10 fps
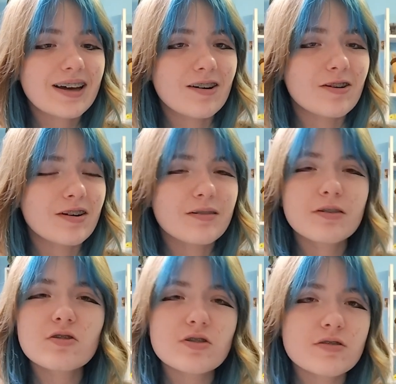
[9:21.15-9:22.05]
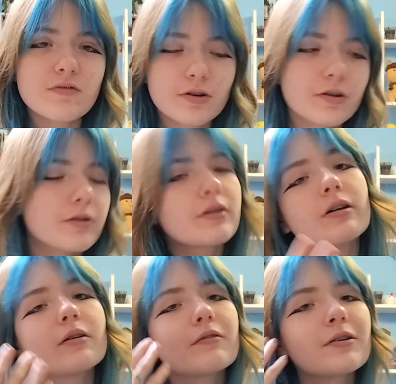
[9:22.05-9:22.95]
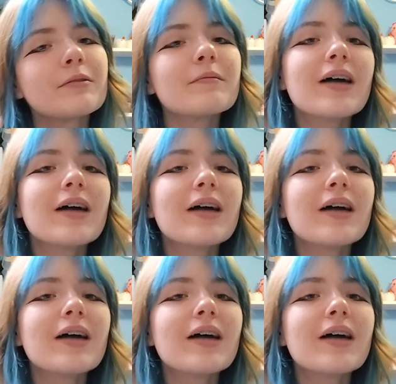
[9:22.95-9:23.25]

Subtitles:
or just for you, you know.